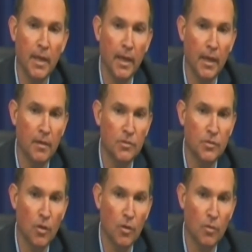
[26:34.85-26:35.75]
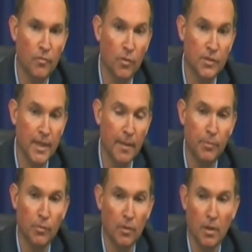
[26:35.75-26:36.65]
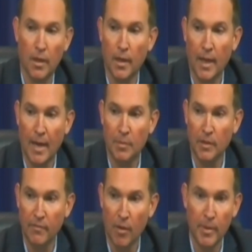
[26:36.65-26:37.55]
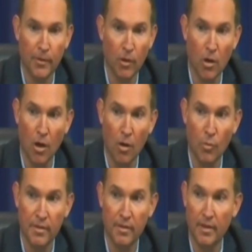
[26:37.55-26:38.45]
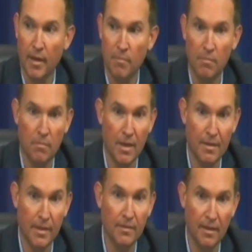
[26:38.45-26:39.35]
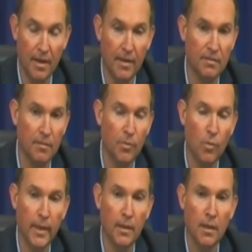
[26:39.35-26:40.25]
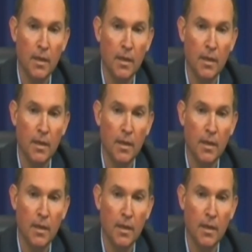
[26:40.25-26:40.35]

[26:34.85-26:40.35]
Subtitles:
And so, for example, I believe I'll be on a call with them, I think today at some point.